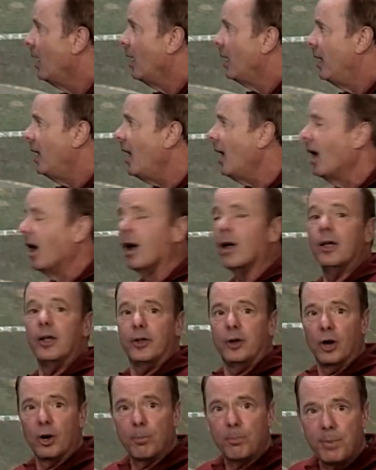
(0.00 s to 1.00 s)
Now,
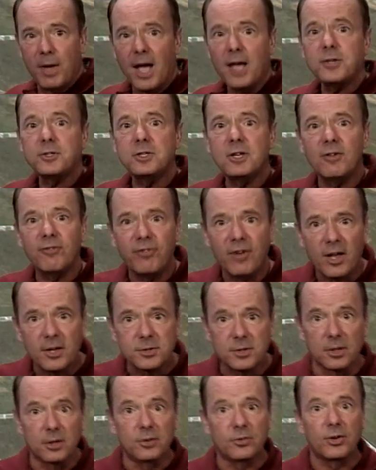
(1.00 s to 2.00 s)
your best
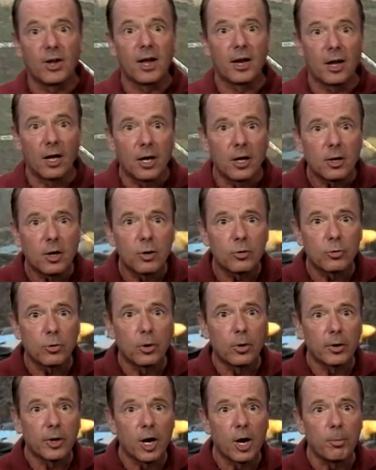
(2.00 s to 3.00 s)
defenses at
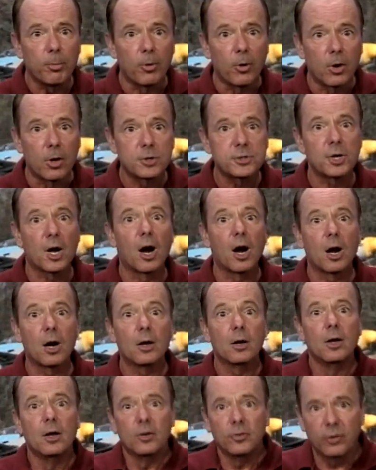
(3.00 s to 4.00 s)
uncontrolled airports are
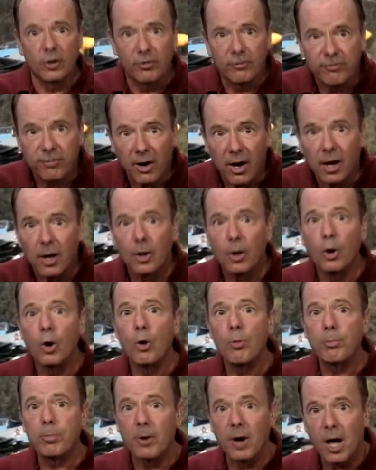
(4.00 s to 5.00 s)
to follow
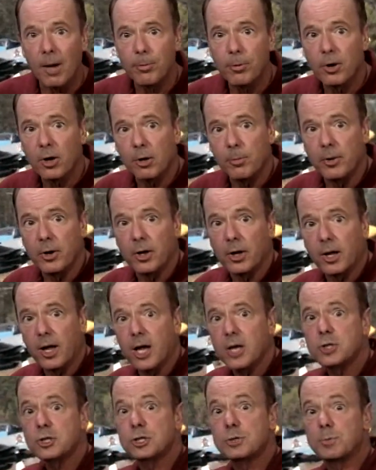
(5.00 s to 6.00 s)
proper
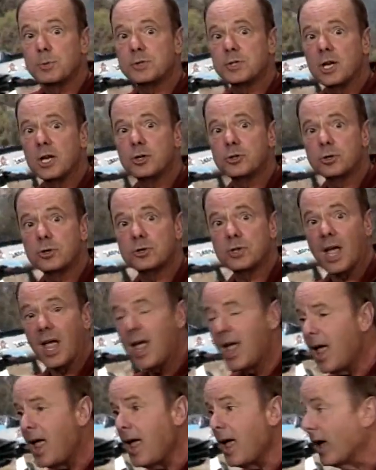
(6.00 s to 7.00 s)
communications procedures
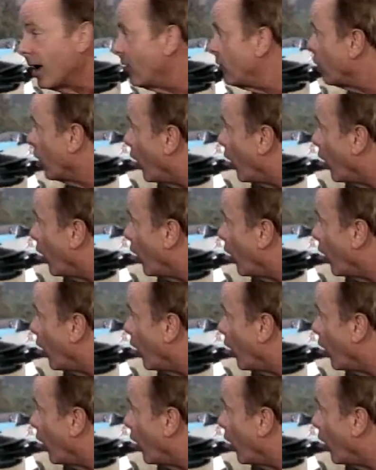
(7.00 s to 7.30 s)
and to